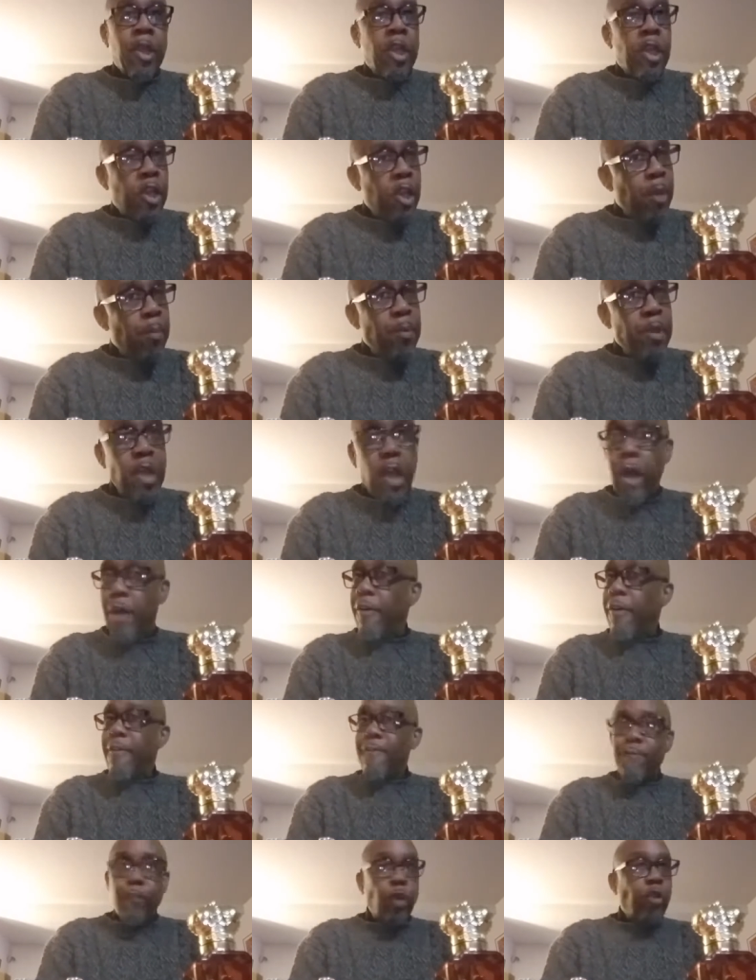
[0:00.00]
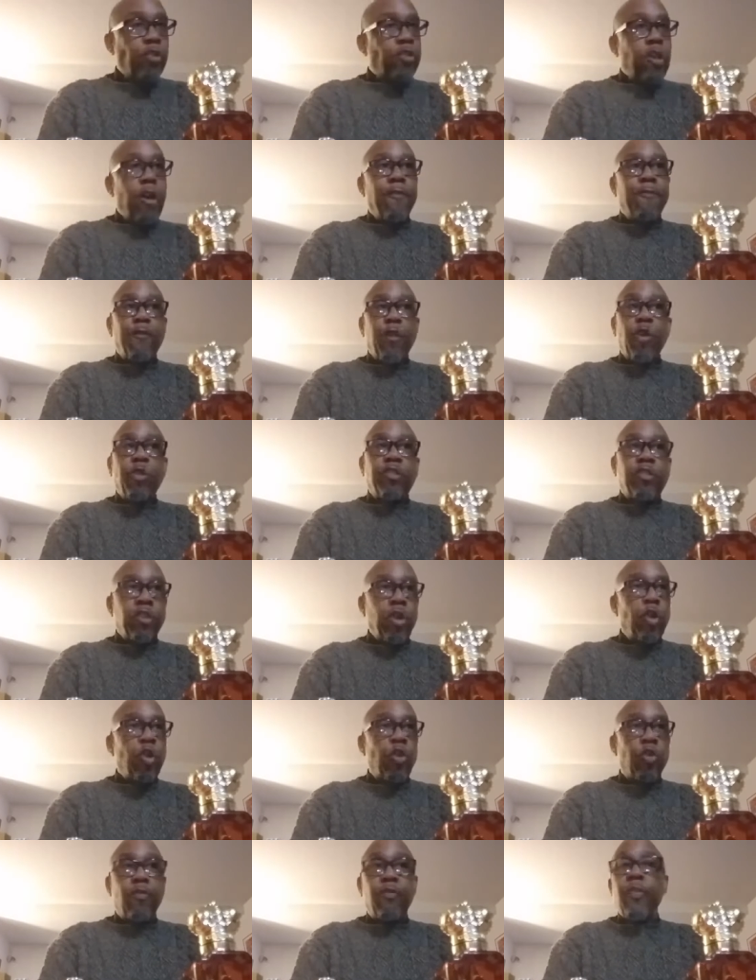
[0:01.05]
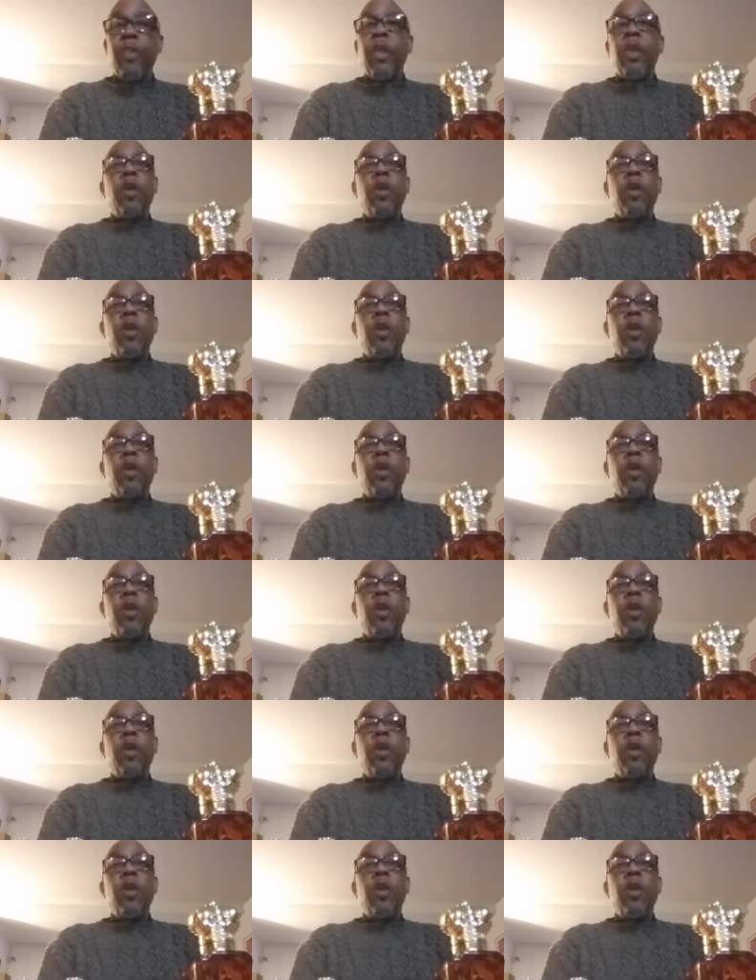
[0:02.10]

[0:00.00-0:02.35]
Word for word: Hit me up. First come, first serve.